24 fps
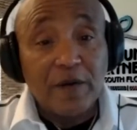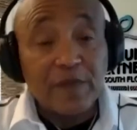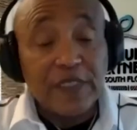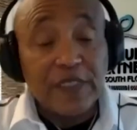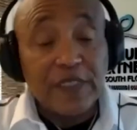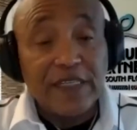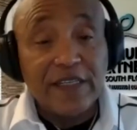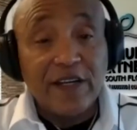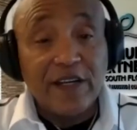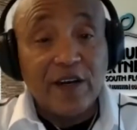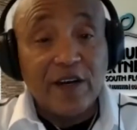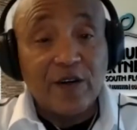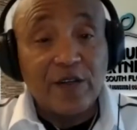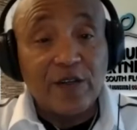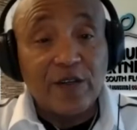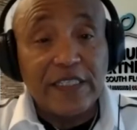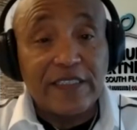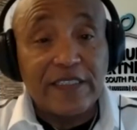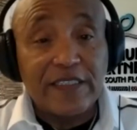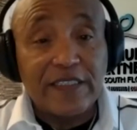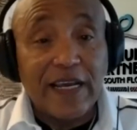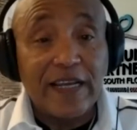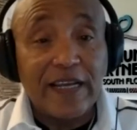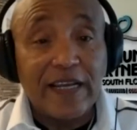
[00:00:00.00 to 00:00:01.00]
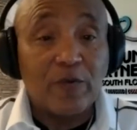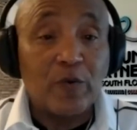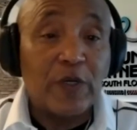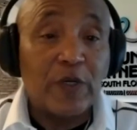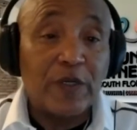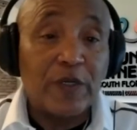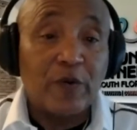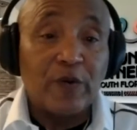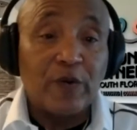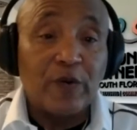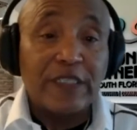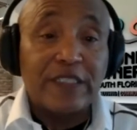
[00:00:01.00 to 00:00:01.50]
you know, it's like what
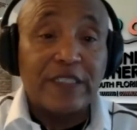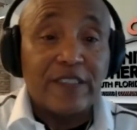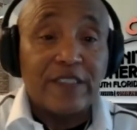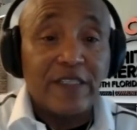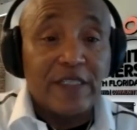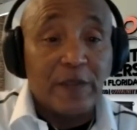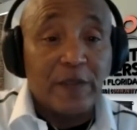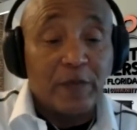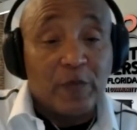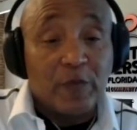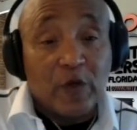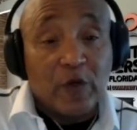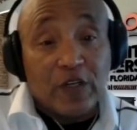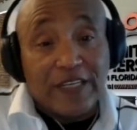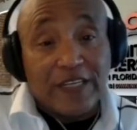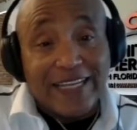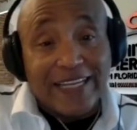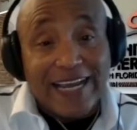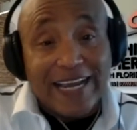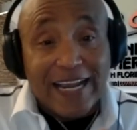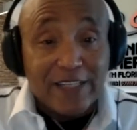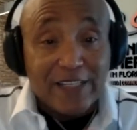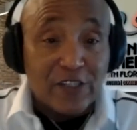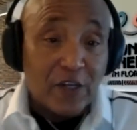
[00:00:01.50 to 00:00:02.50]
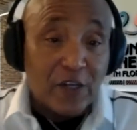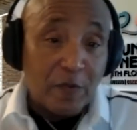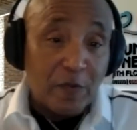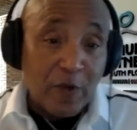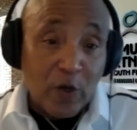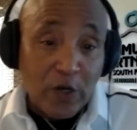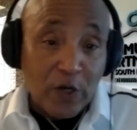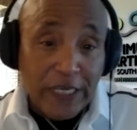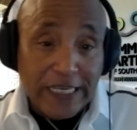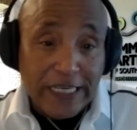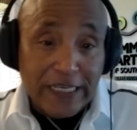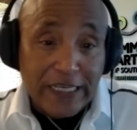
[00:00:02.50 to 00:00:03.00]
was the book Last of the
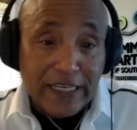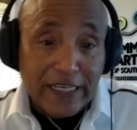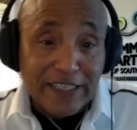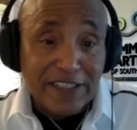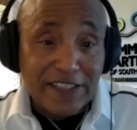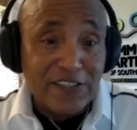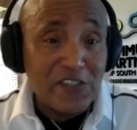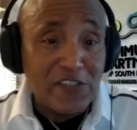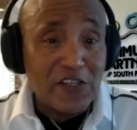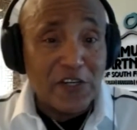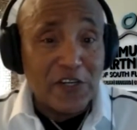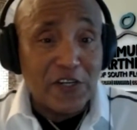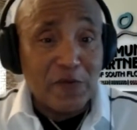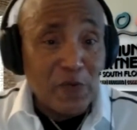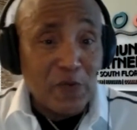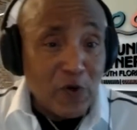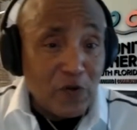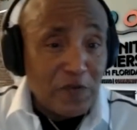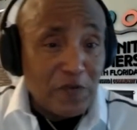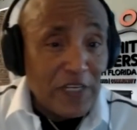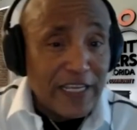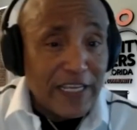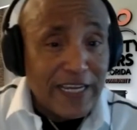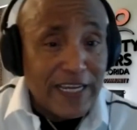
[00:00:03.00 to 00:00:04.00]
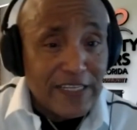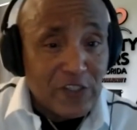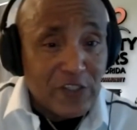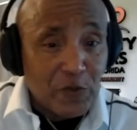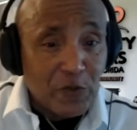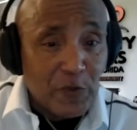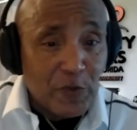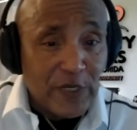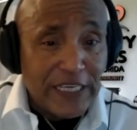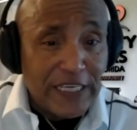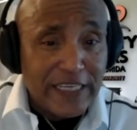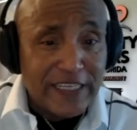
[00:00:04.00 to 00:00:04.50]
Mohicans and the movie Last of the
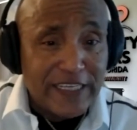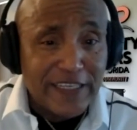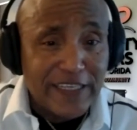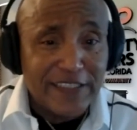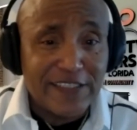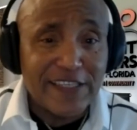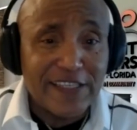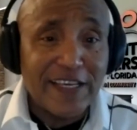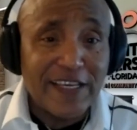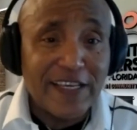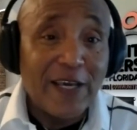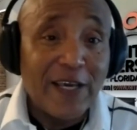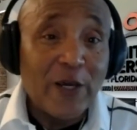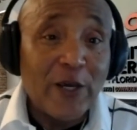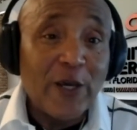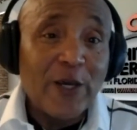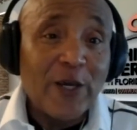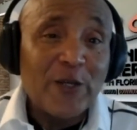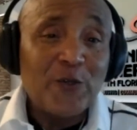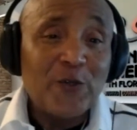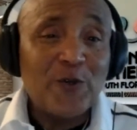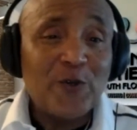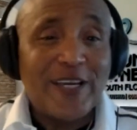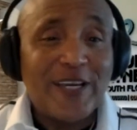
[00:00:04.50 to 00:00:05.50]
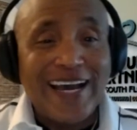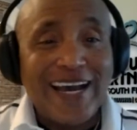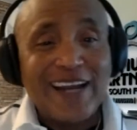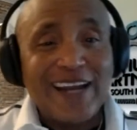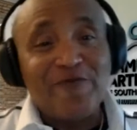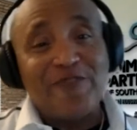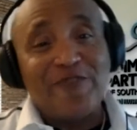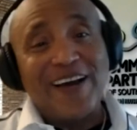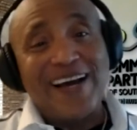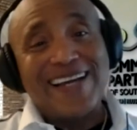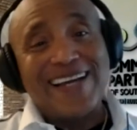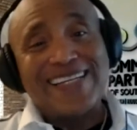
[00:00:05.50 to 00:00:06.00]
Mohicans. You got to
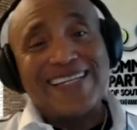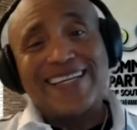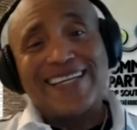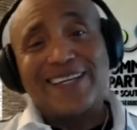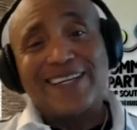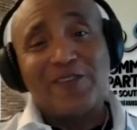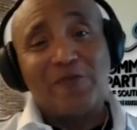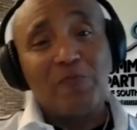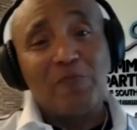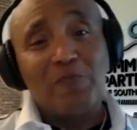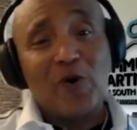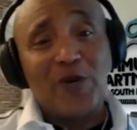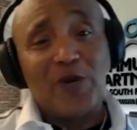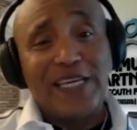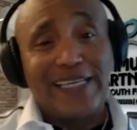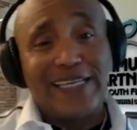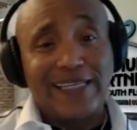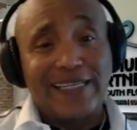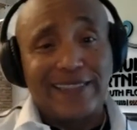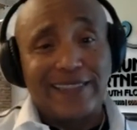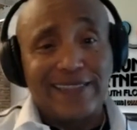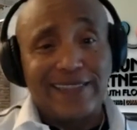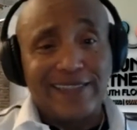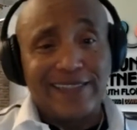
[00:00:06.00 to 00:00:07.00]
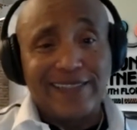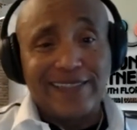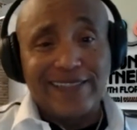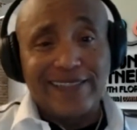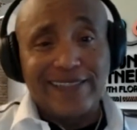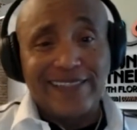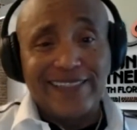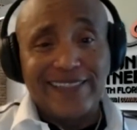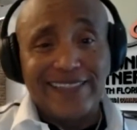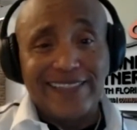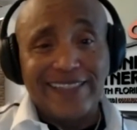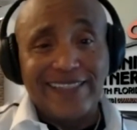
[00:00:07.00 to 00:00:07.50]
find the other Mohicans,
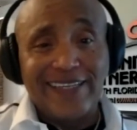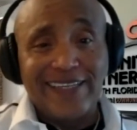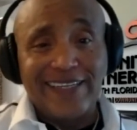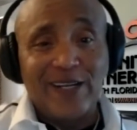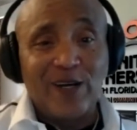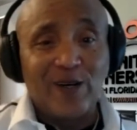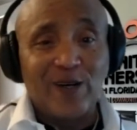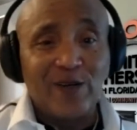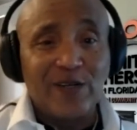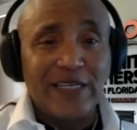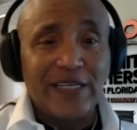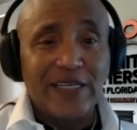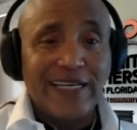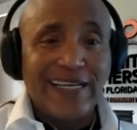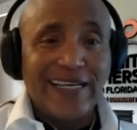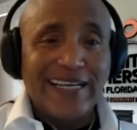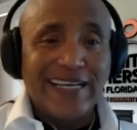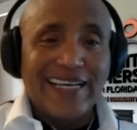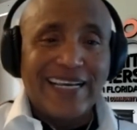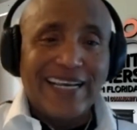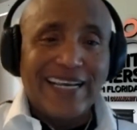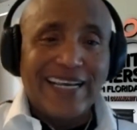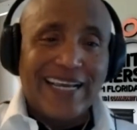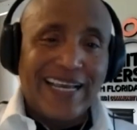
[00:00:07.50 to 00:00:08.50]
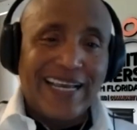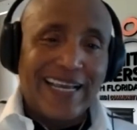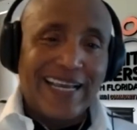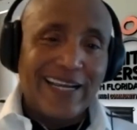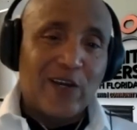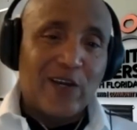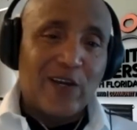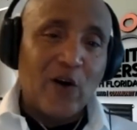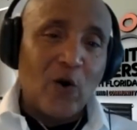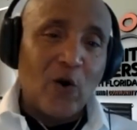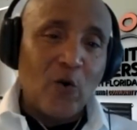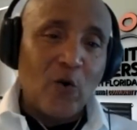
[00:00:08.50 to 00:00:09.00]
you know, and
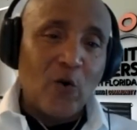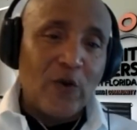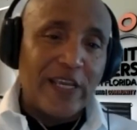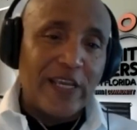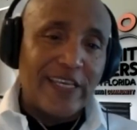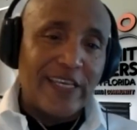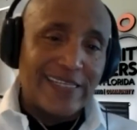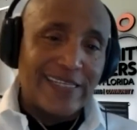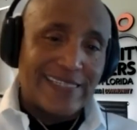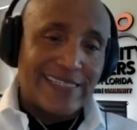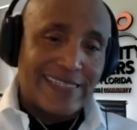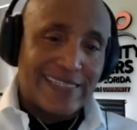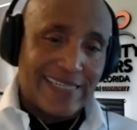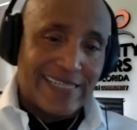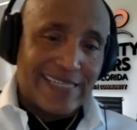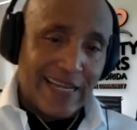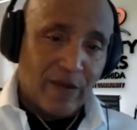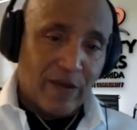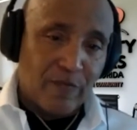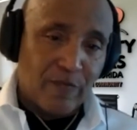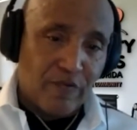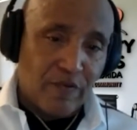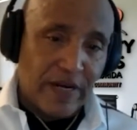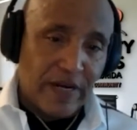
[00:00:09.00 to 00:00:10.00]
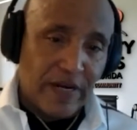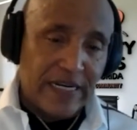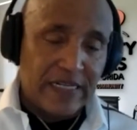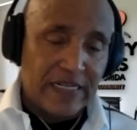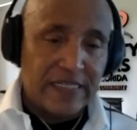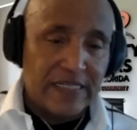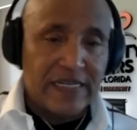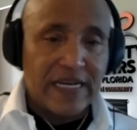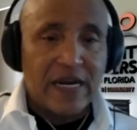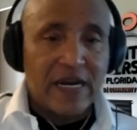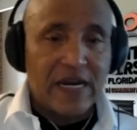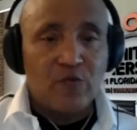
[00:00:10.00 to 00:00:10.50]
go where you're celebrated,
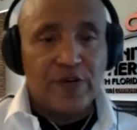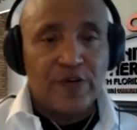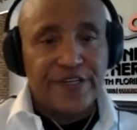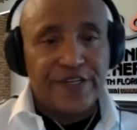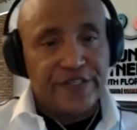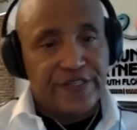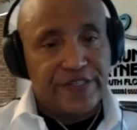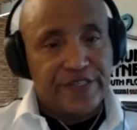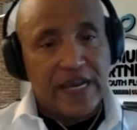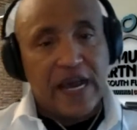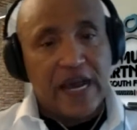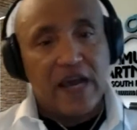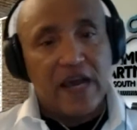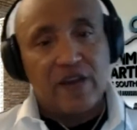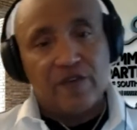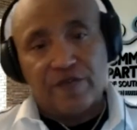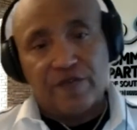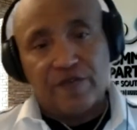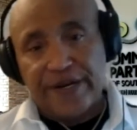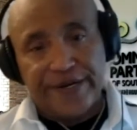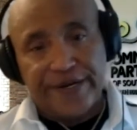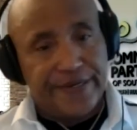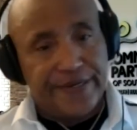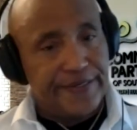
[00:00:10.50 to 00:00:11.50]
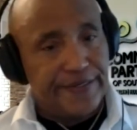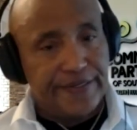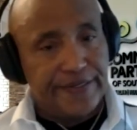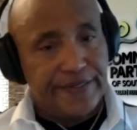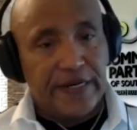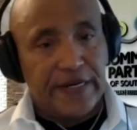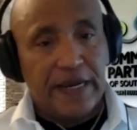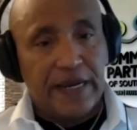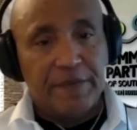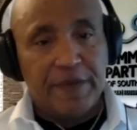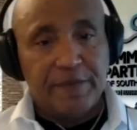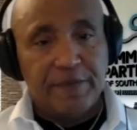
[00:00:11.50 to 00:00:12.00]
not where you're tolerated. You
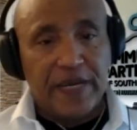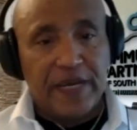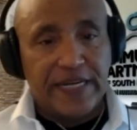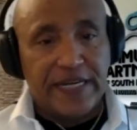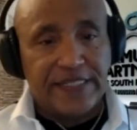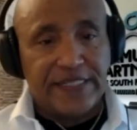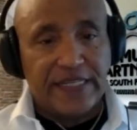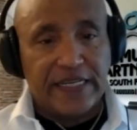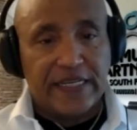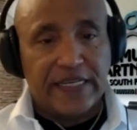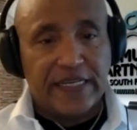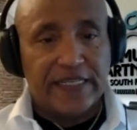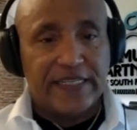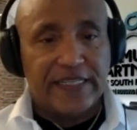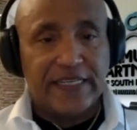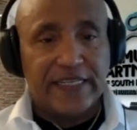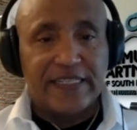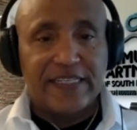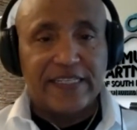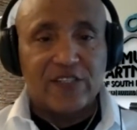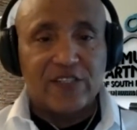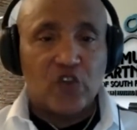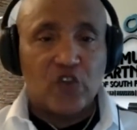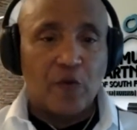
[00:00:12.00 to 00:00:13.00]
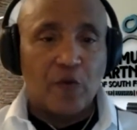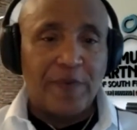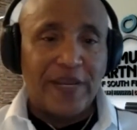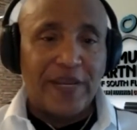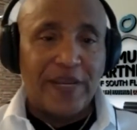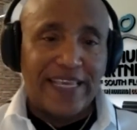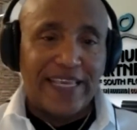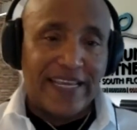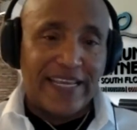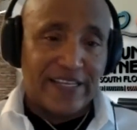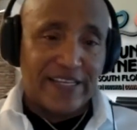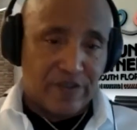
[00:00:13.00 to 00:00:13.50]
know, I mean, basically, there's so
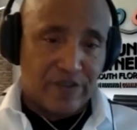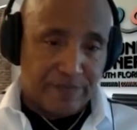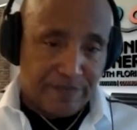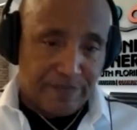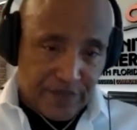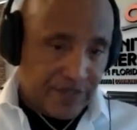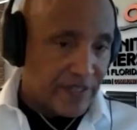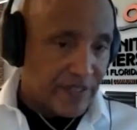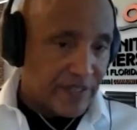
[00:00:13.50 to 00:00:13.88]
many isms.